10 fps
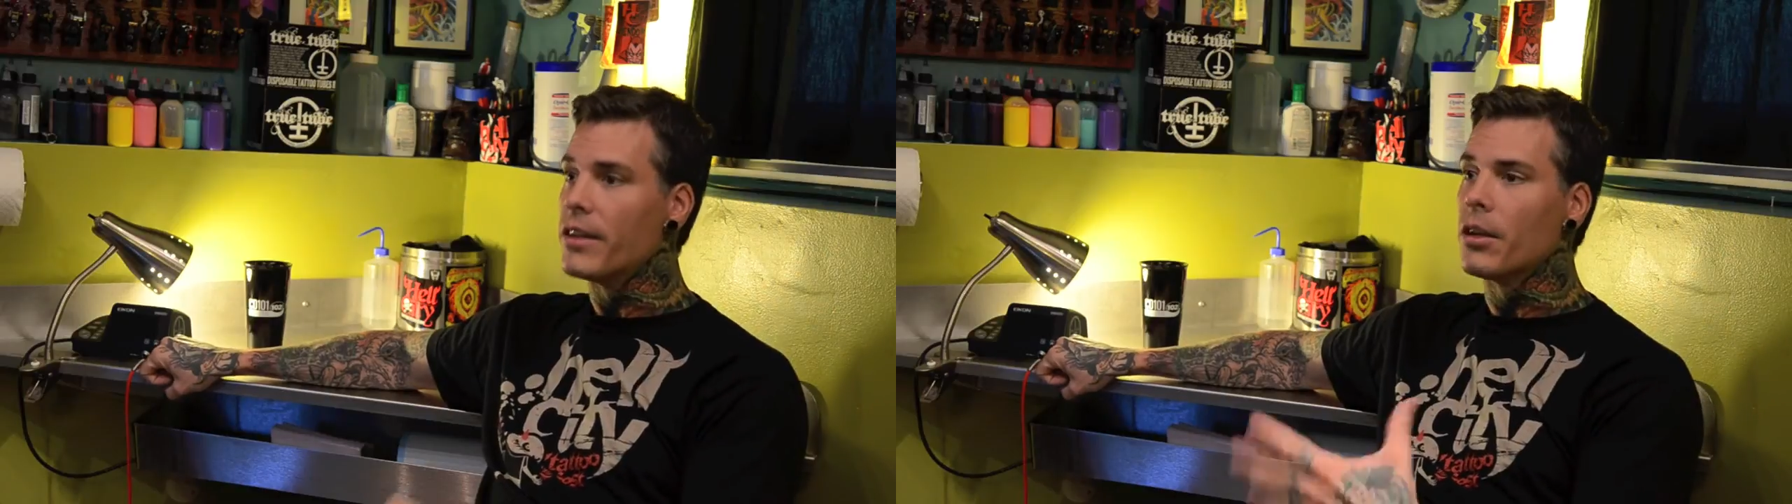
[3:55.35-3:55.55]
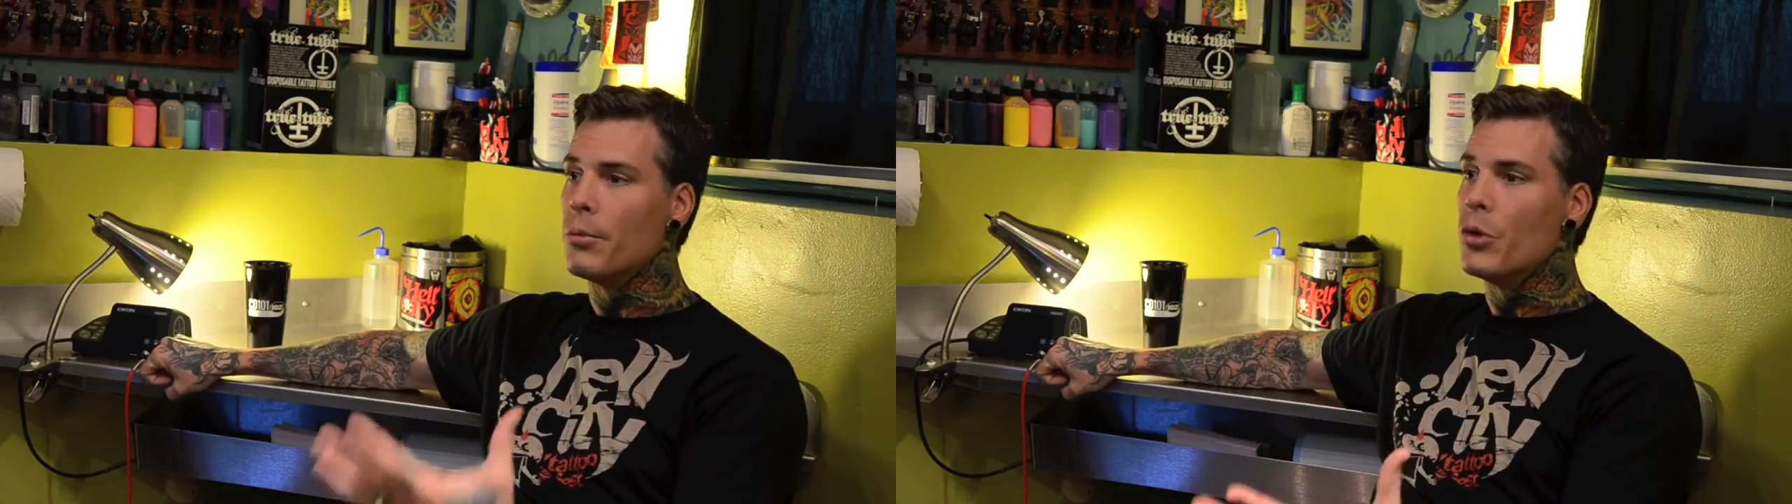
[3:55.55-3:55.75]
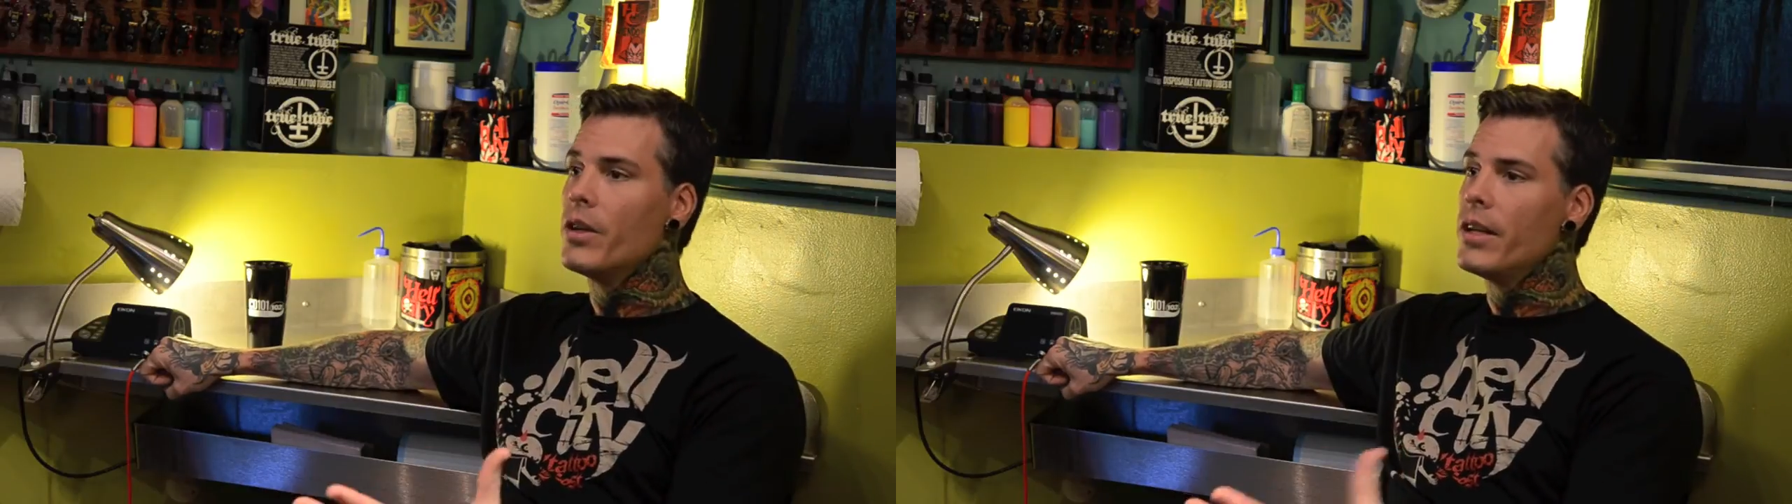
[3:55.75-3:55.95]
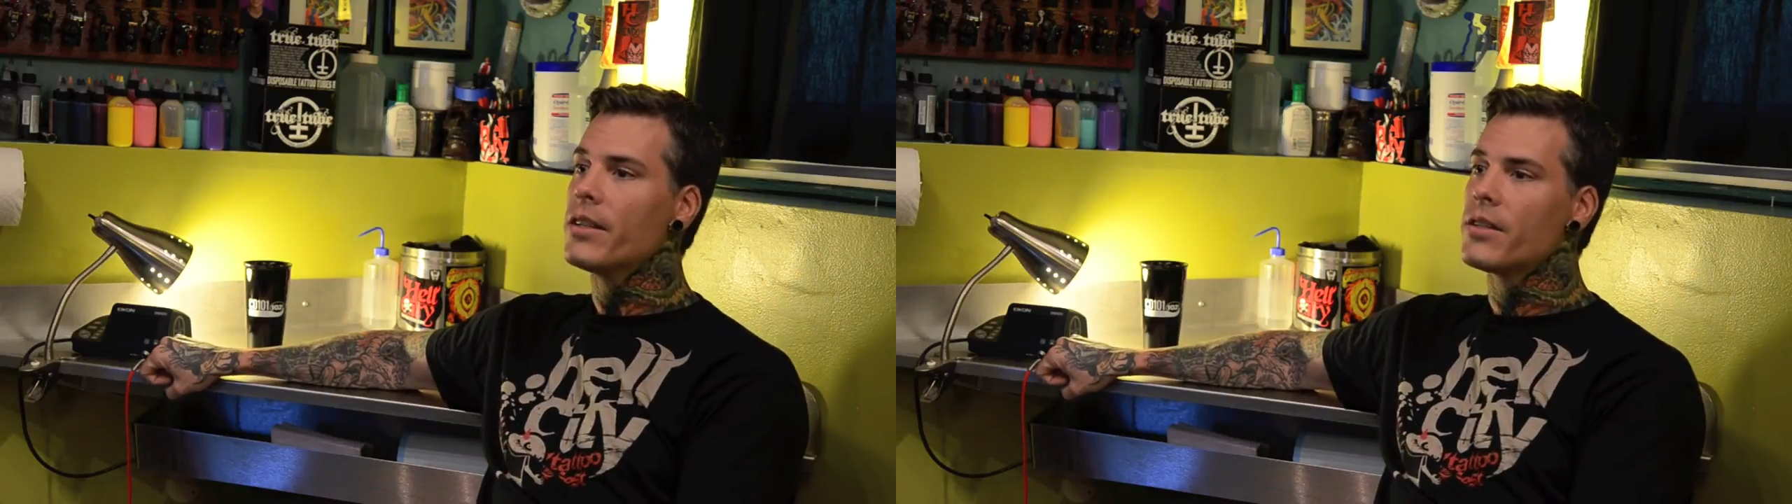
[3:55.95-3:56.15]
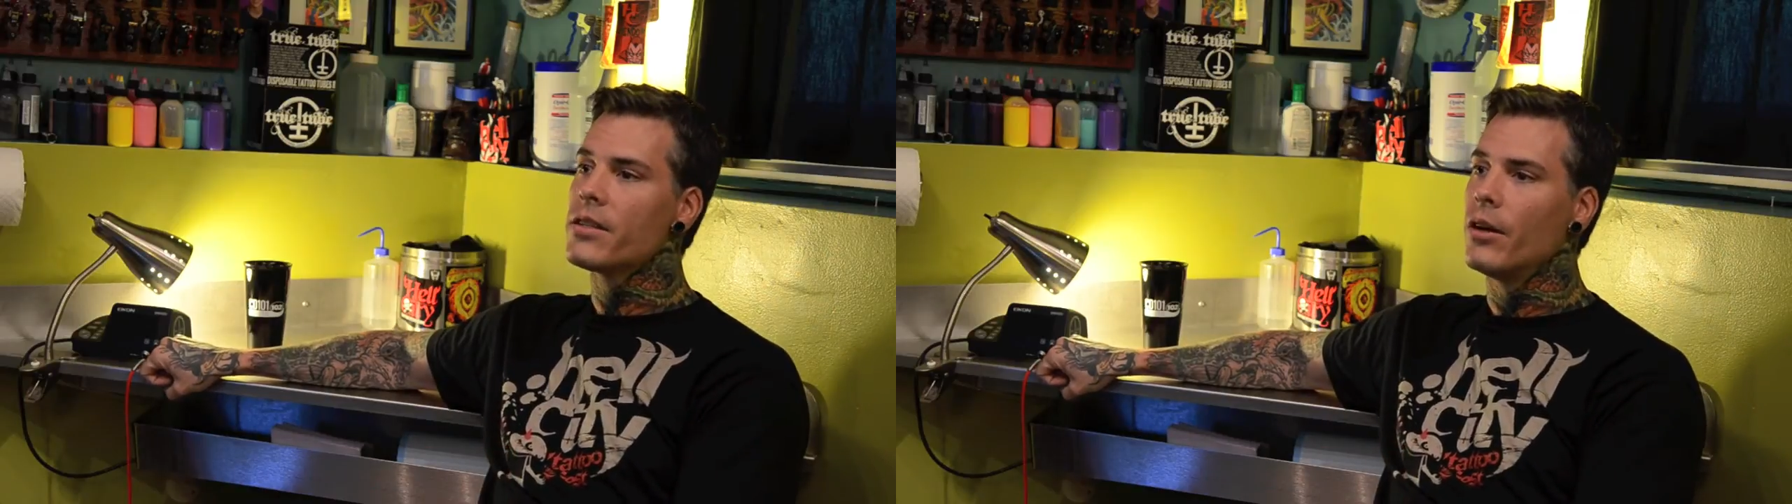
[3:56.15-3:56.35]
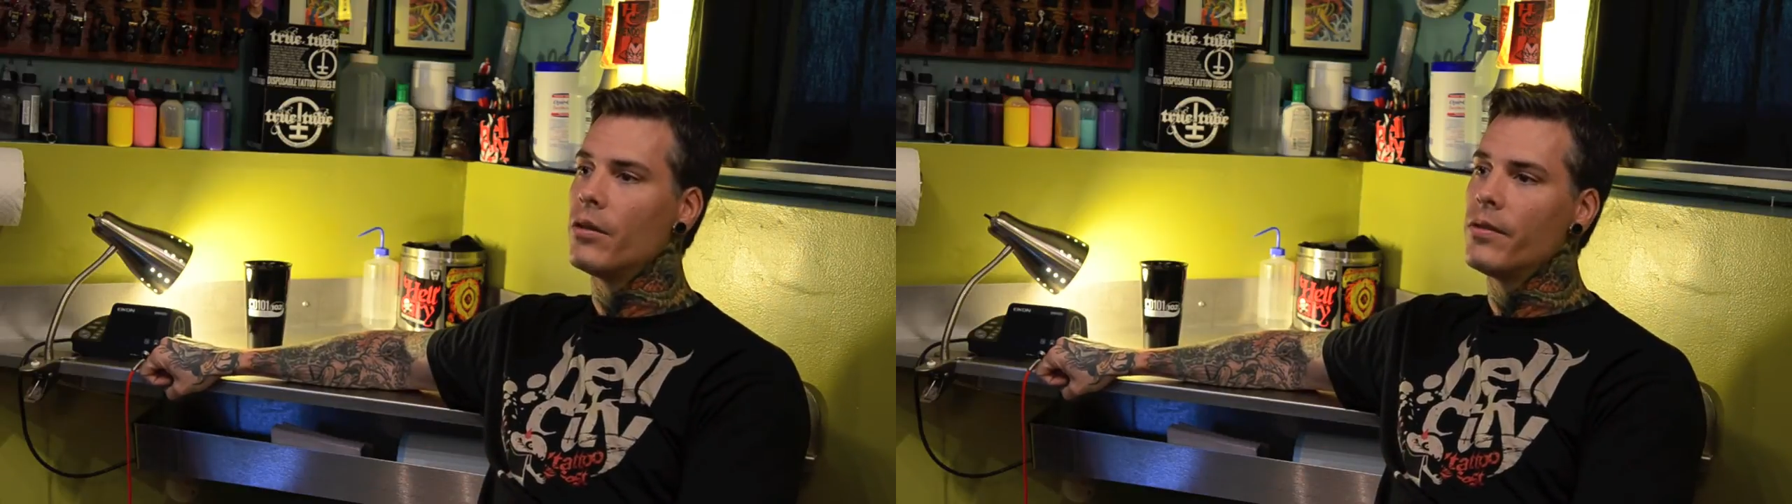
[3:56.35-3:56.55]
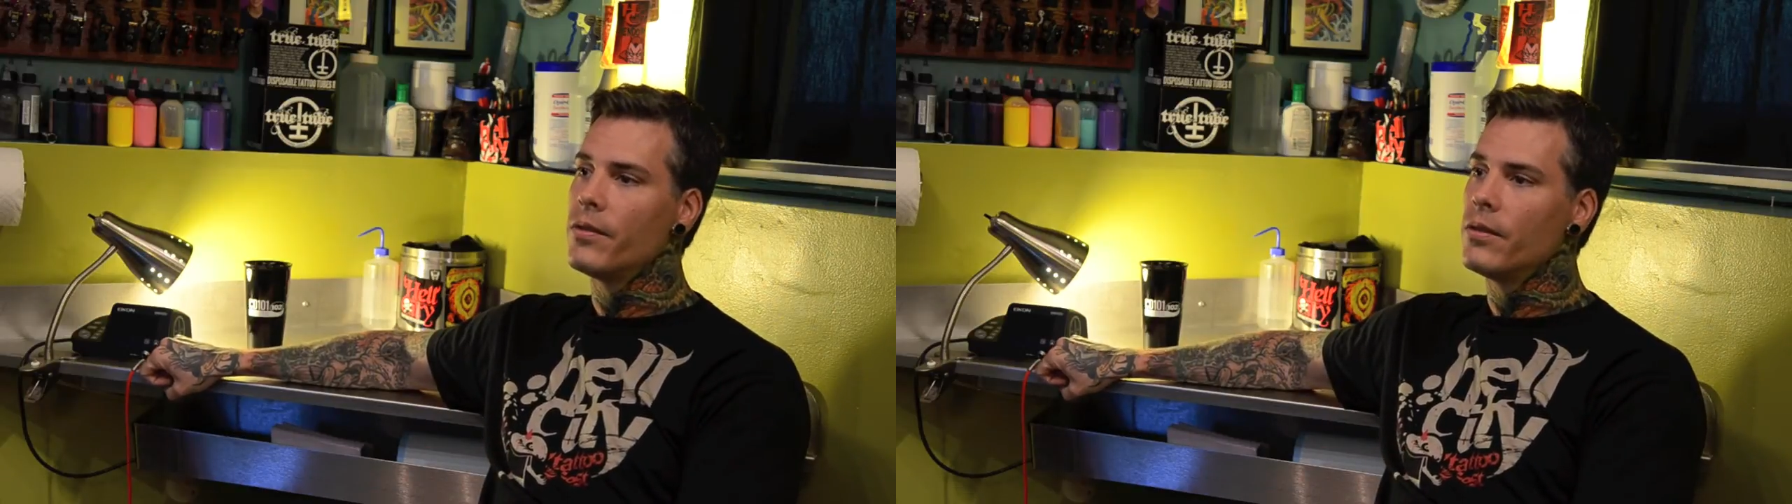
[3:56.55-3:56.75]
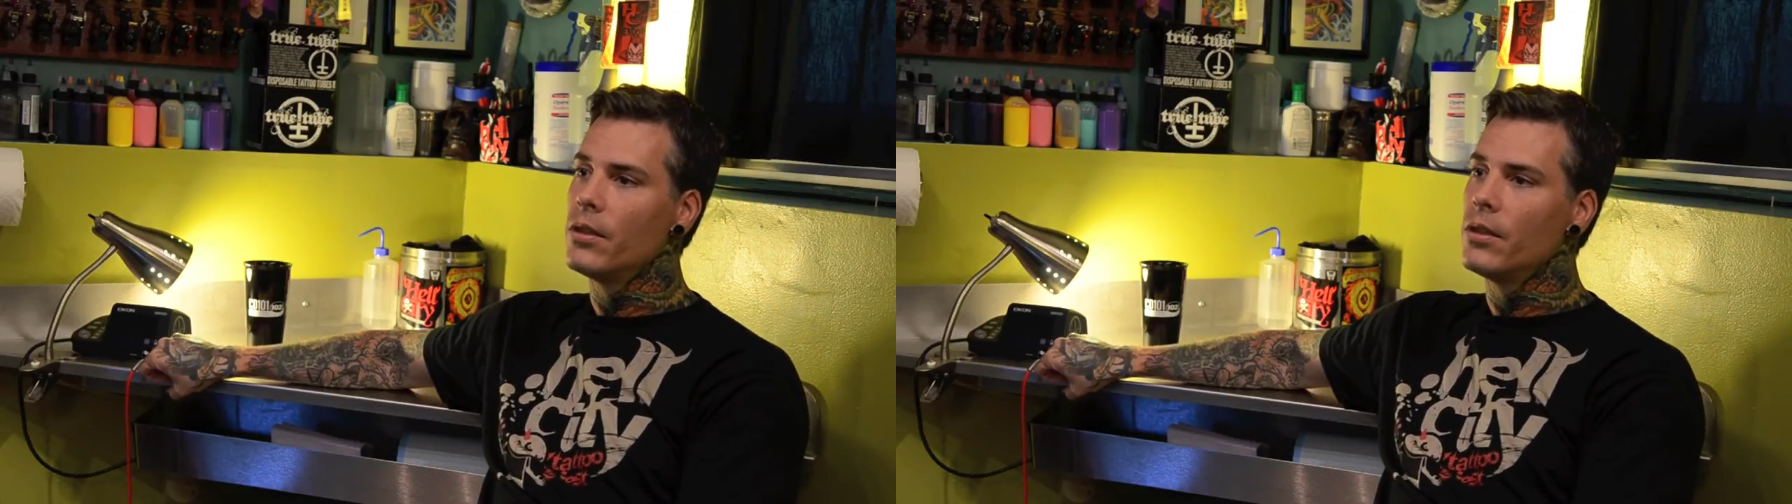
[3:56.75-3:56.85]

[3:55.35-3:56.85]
and the community itself.